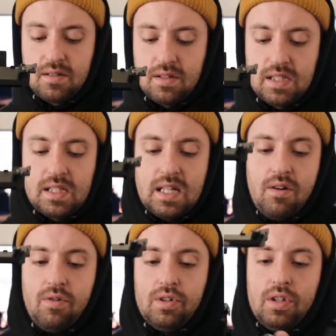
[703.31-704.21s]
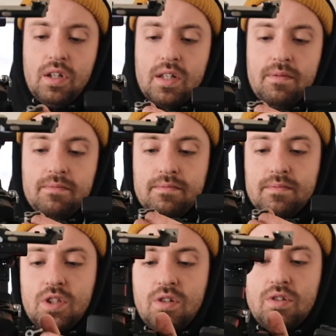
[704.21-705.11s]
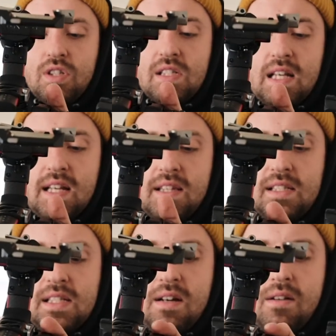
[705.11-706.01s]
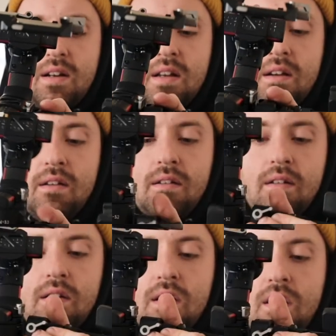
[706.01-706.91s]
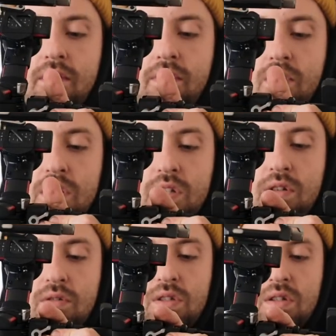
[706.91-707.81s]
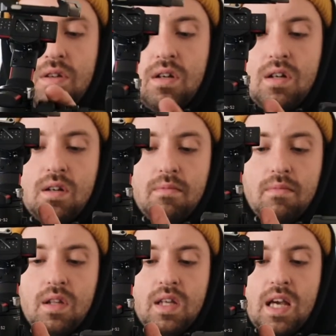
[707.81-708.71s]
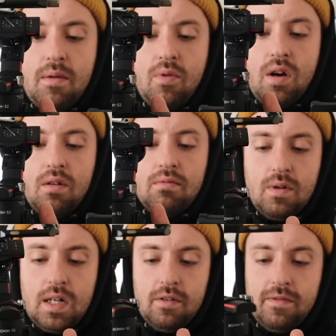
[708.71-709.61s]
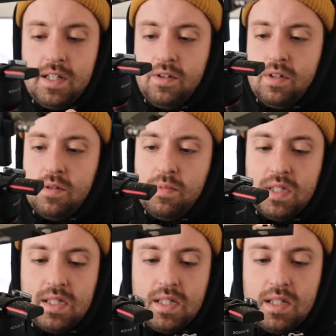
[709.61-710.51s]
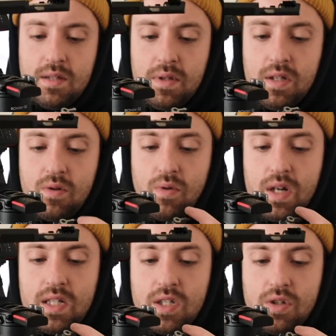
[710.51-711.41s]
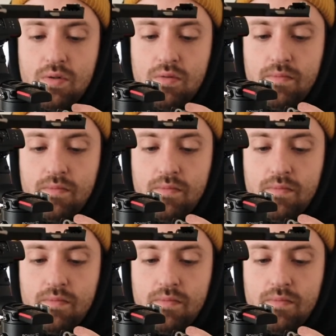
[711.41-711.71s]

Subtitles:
So this is how it would look. So you just slide this down on here. If you want to use the camera. Wow, if I knew how to put this on, that'd be great too.